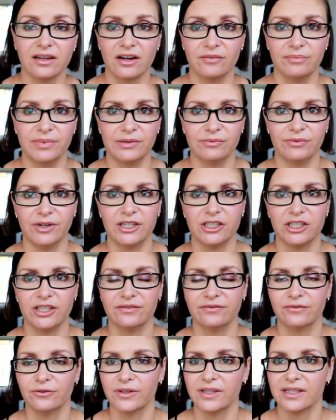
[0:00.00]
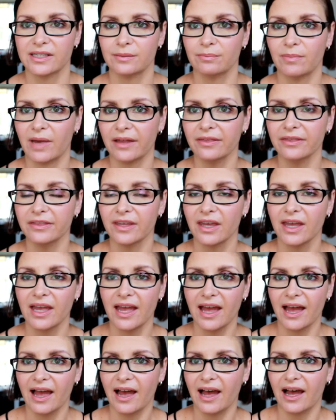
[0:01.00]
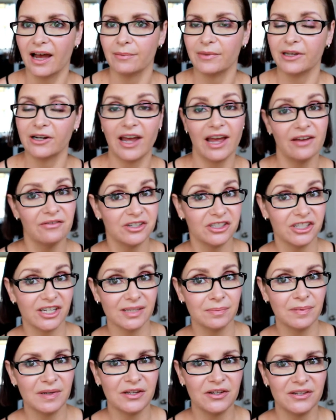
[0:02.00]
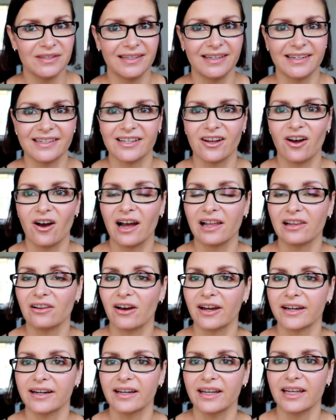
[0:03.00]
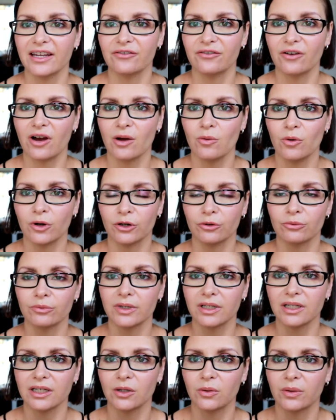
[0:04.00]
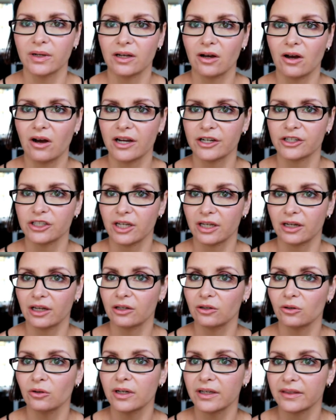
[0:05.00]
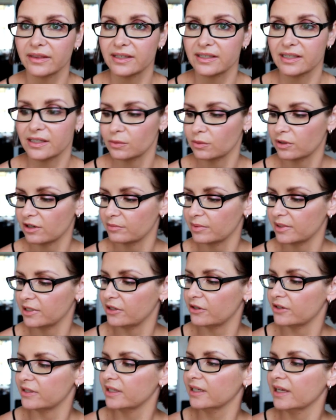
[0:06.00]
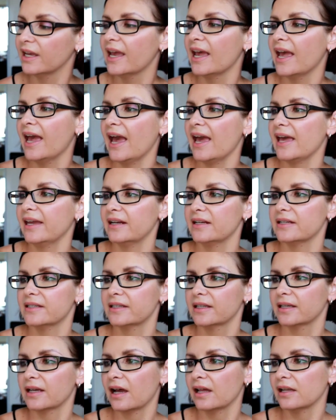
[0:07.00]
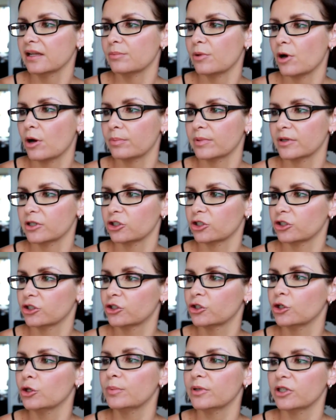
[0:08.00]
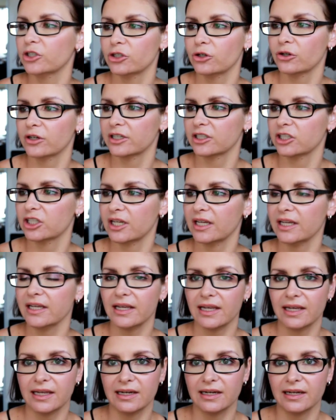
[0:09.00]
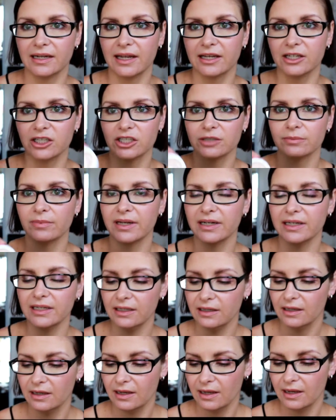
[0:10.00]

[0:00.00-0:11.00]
that I've been reaching for this month And I haven't just been using it as a highlighter. If I want a really quick eyeshadow look, this is what I've been using. And it's the Colourpop Super Shock Cheek in Lunch Money.